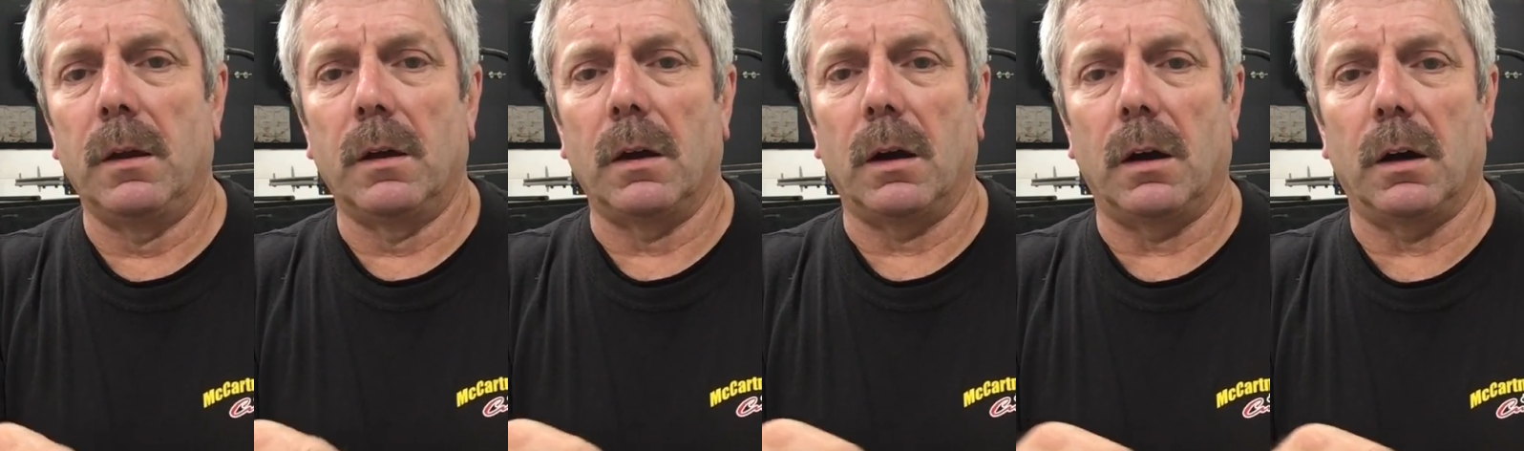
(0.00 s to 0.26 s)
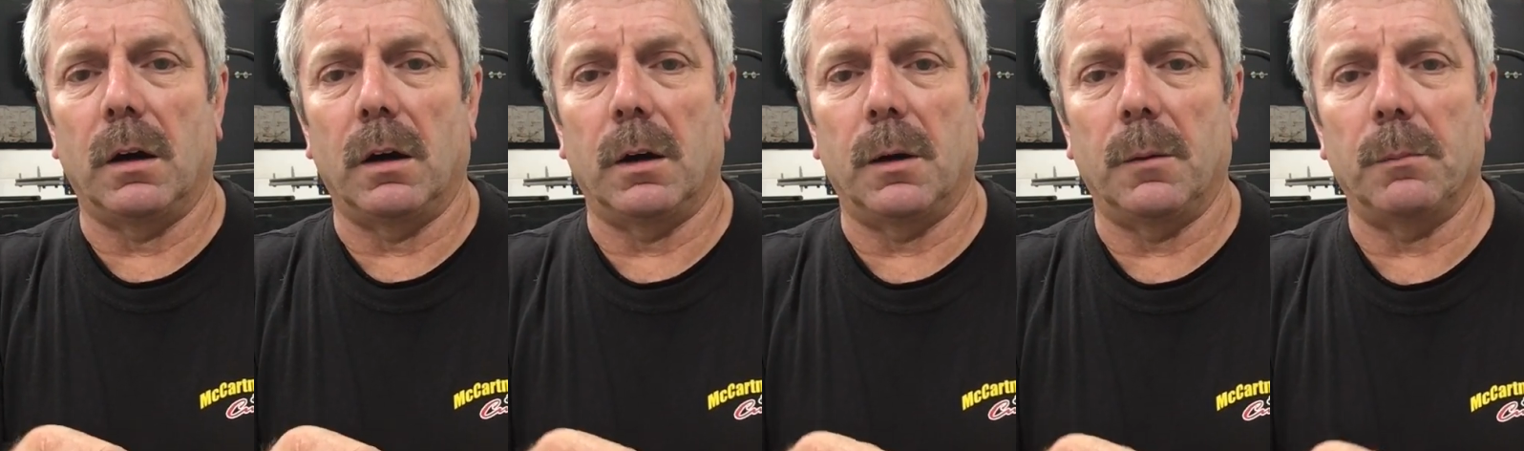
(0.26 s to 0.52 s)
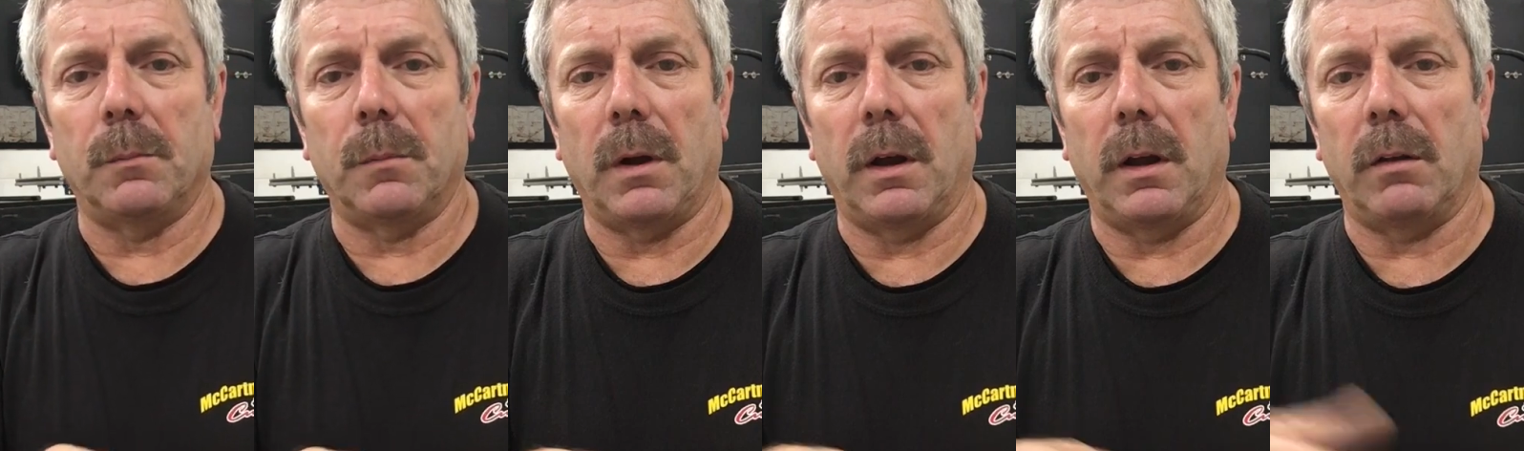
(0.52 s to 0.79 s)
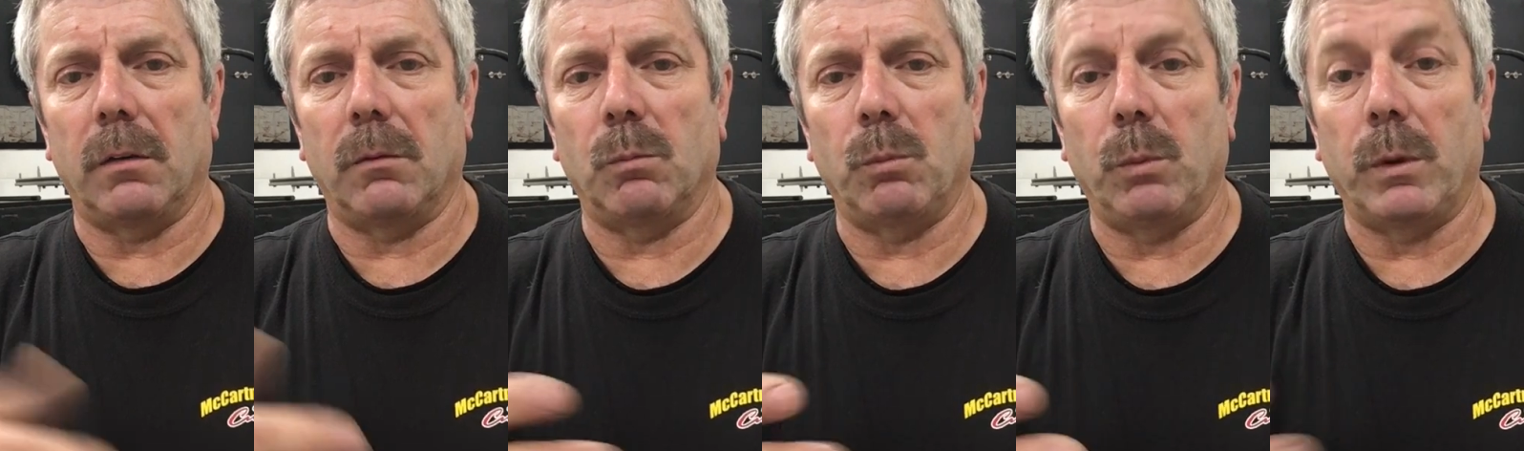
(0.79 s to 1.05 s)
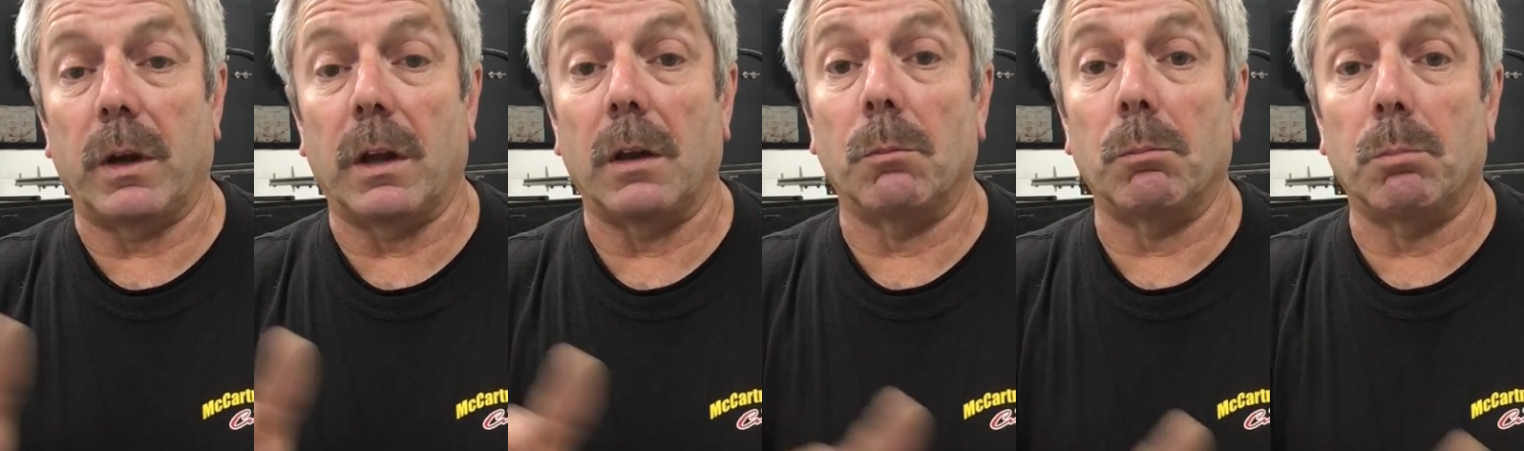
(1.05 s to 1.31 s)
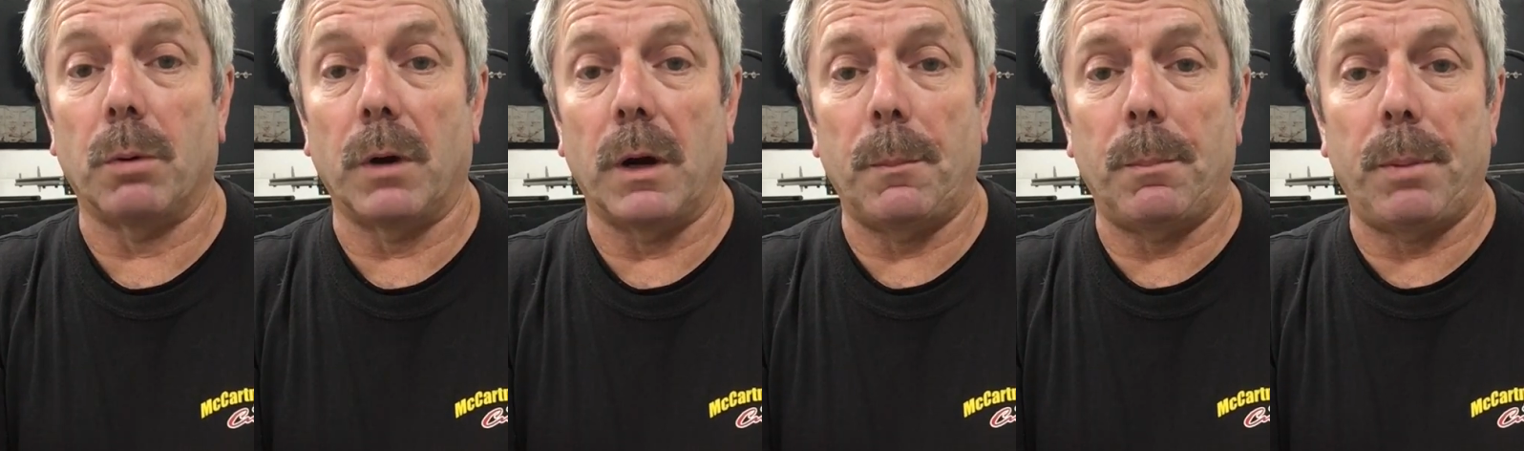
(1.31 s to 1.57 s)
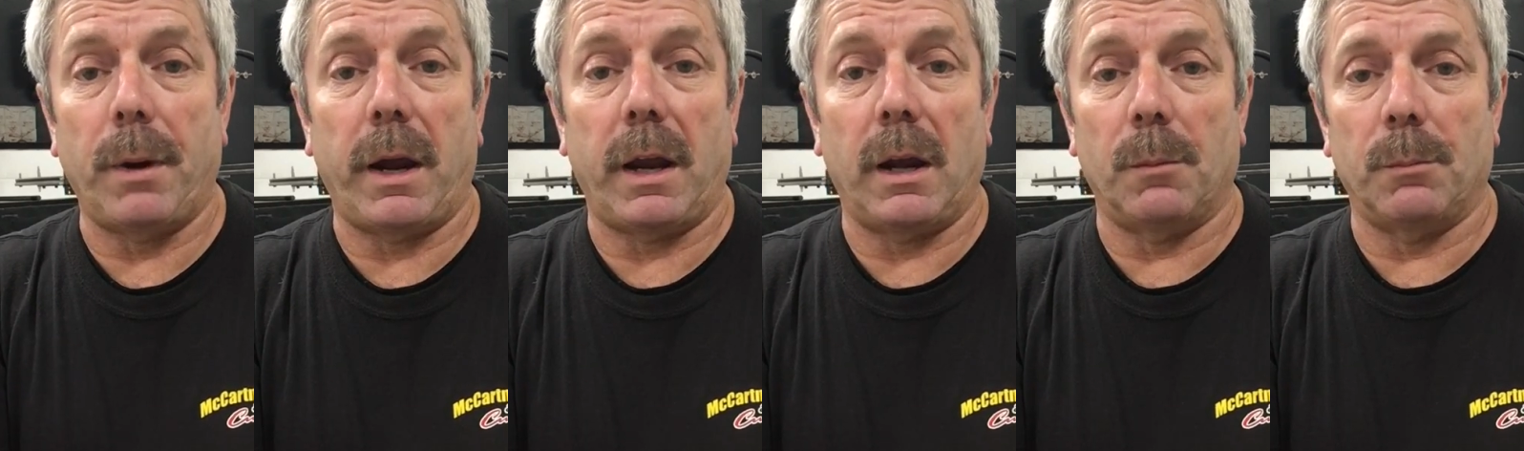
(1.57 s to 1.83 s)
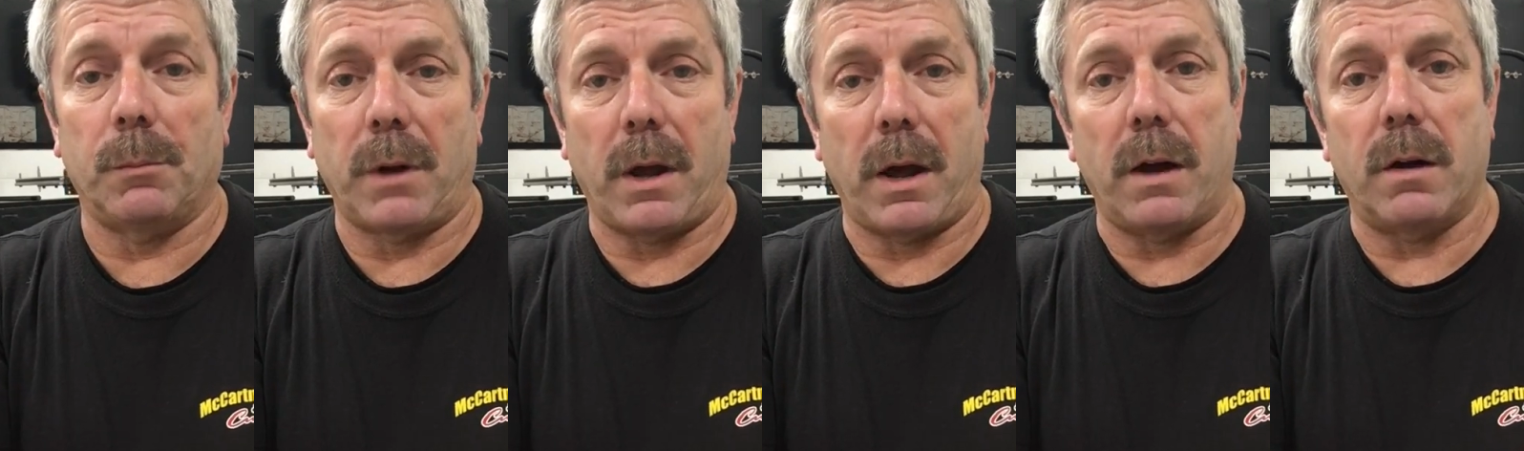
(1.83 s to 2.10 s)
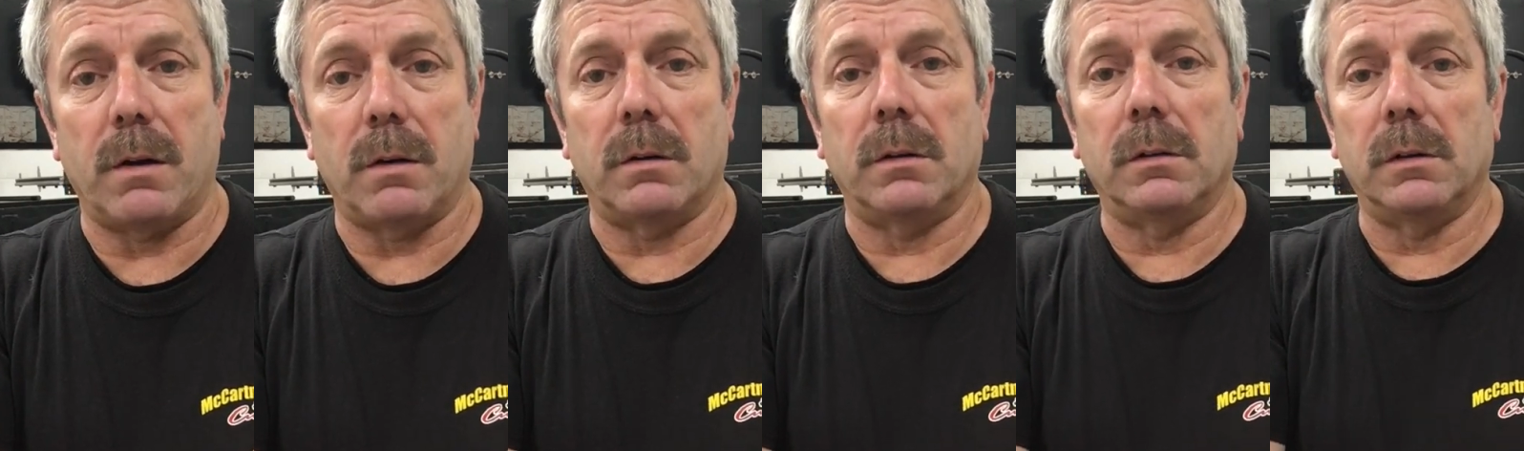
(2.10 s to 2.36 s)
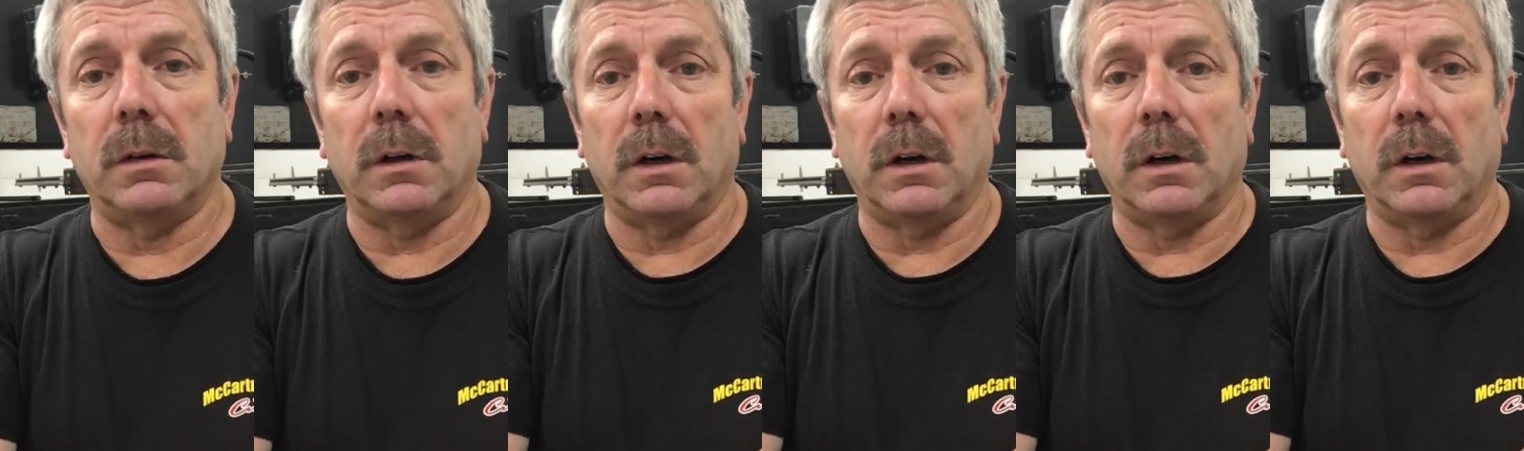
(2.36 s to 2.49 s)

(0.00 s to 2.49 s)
and we can pre-paint them now